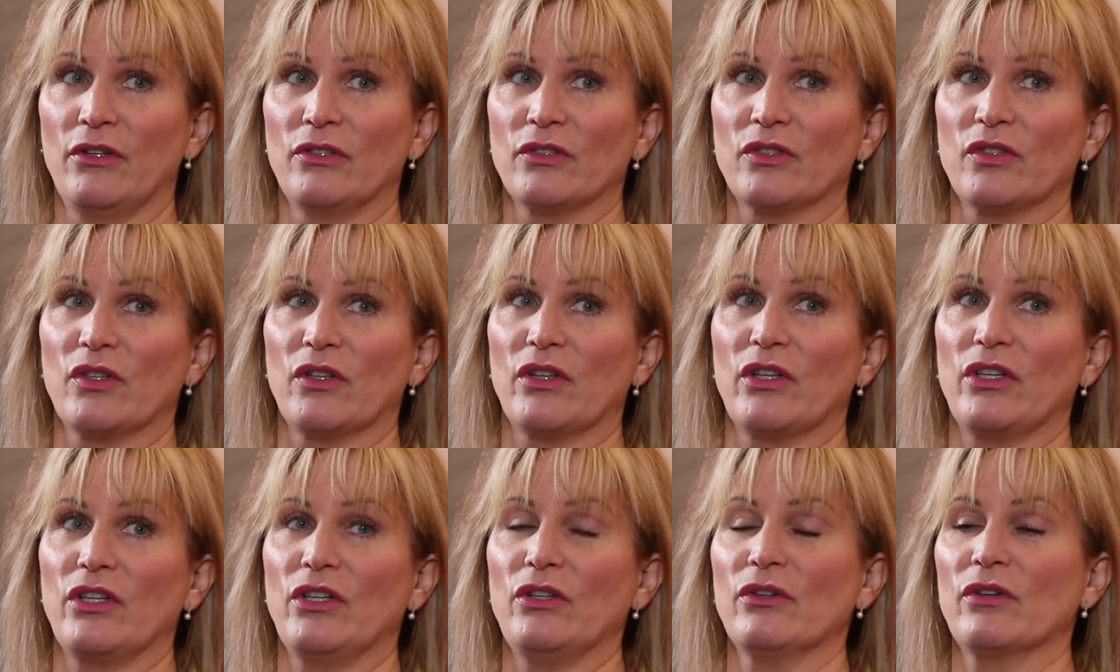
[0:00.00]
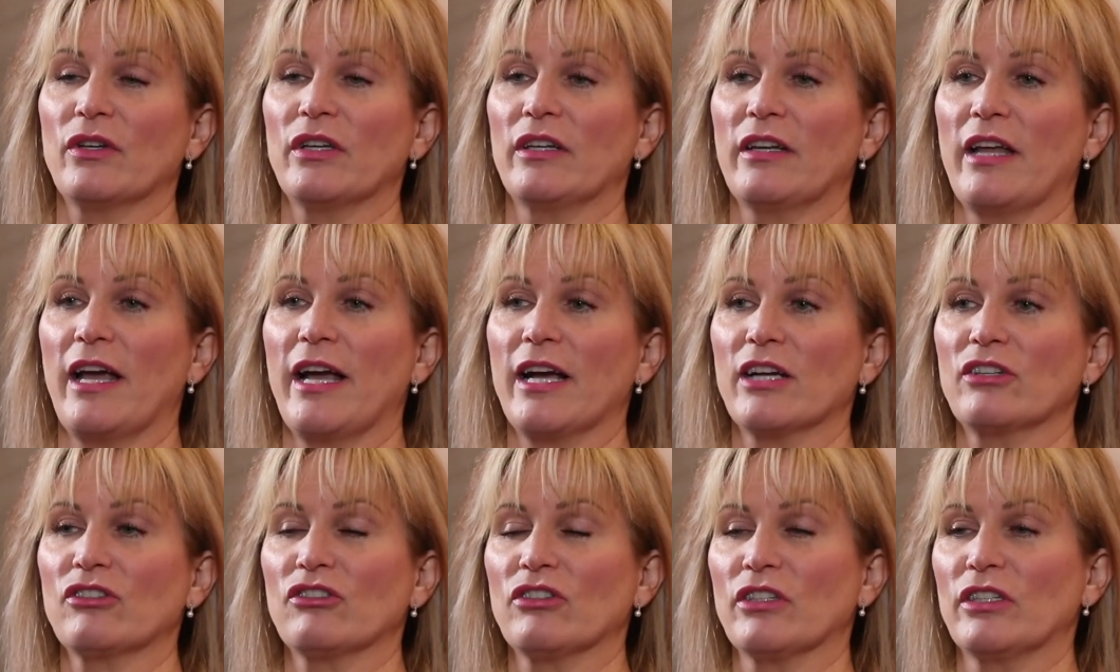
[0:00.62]
so that you can
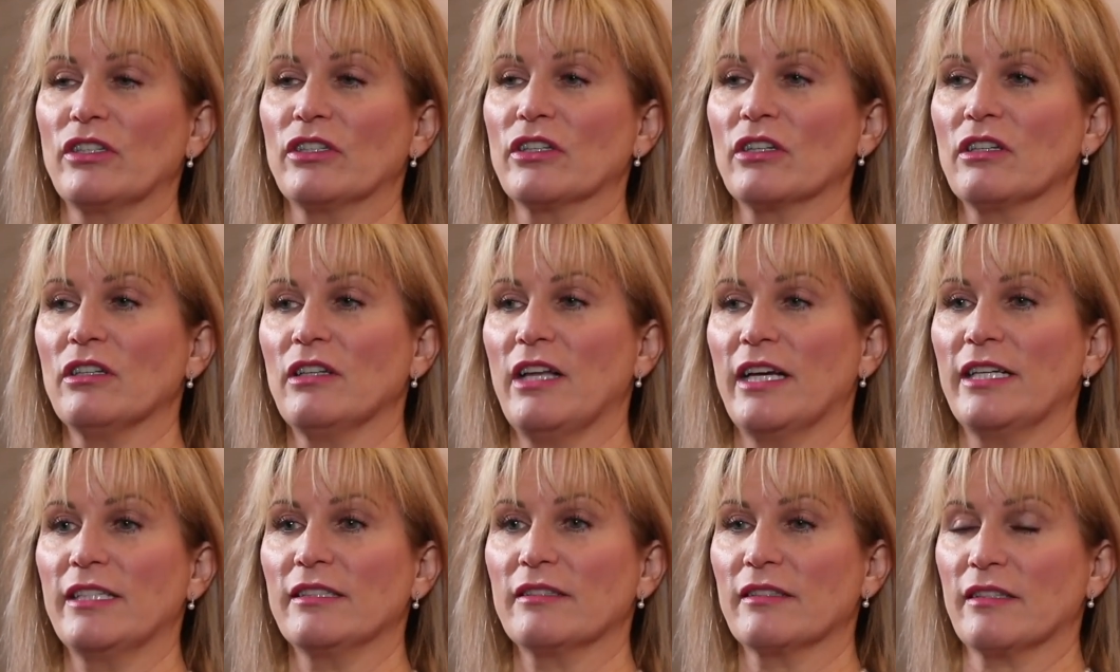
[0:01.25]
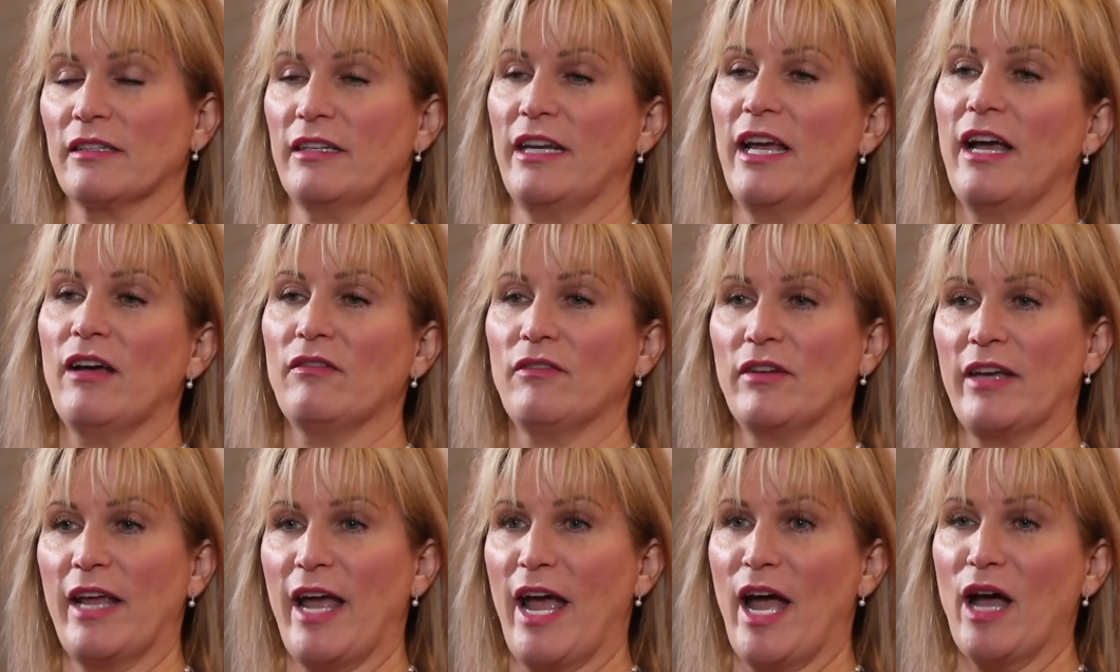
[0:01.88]
actually, your clients can
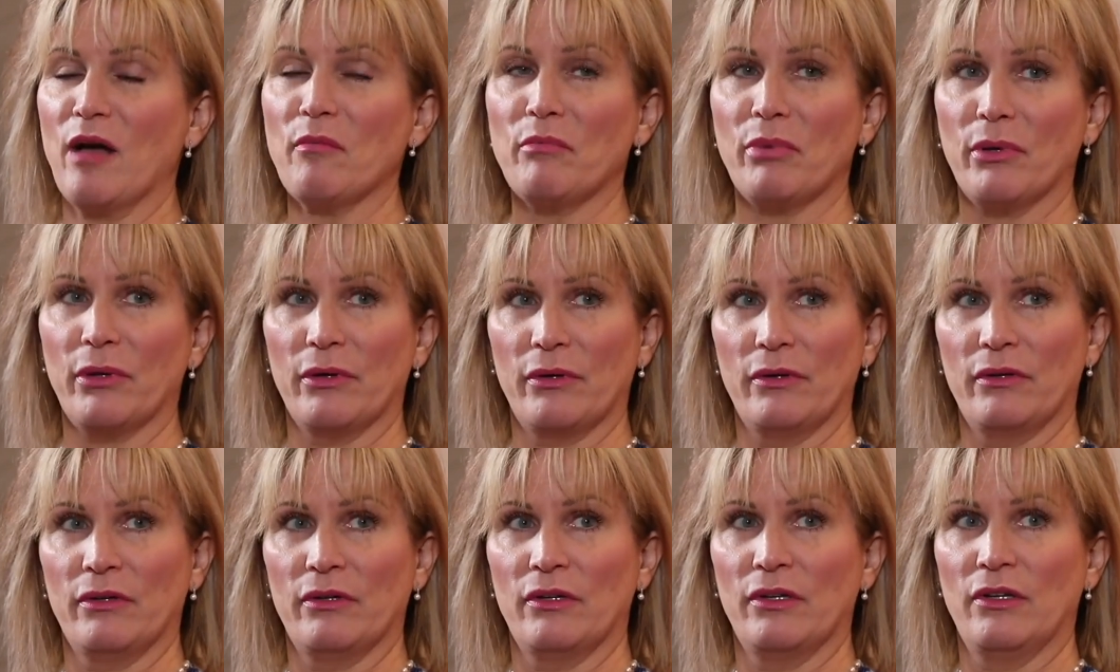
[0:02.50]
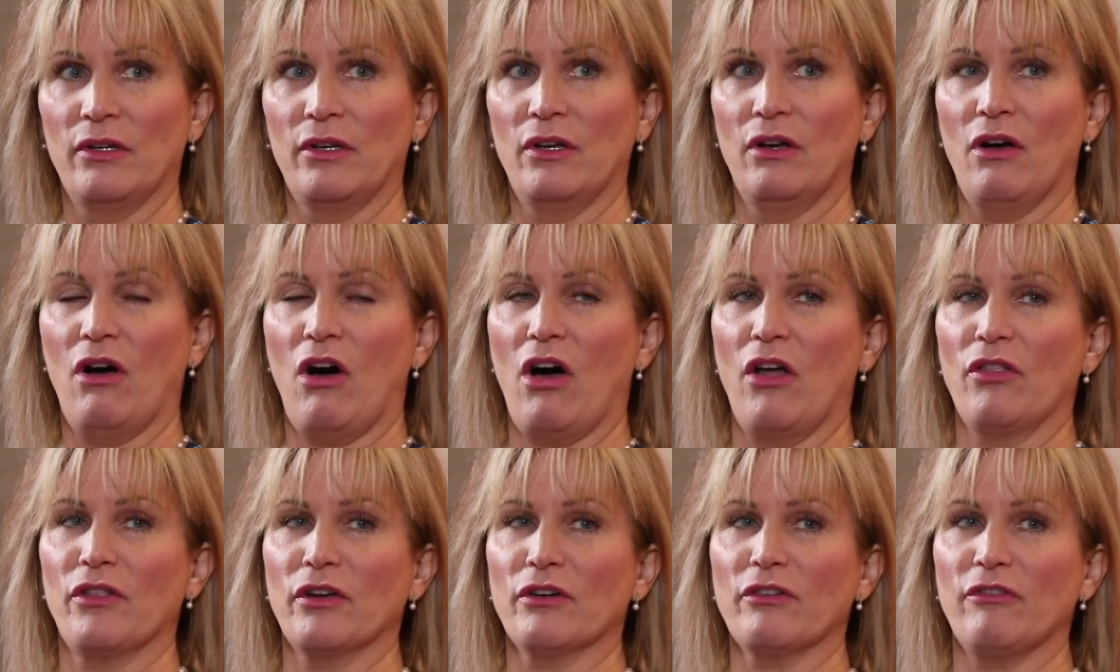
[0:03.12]
have an app
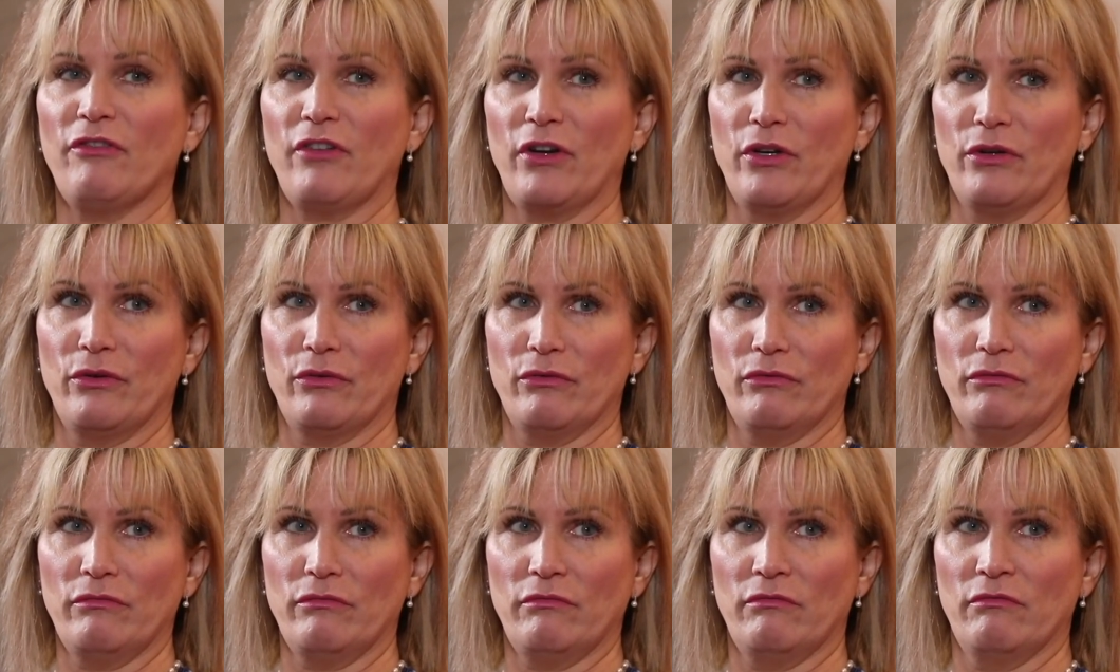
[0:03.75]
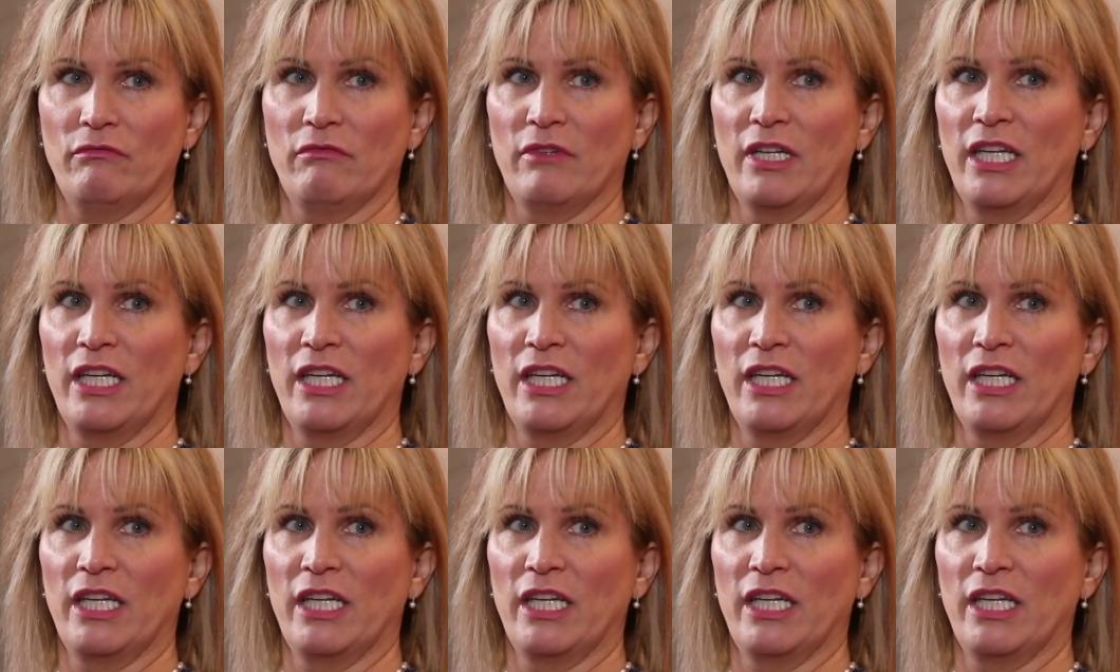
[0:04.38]
on their phone.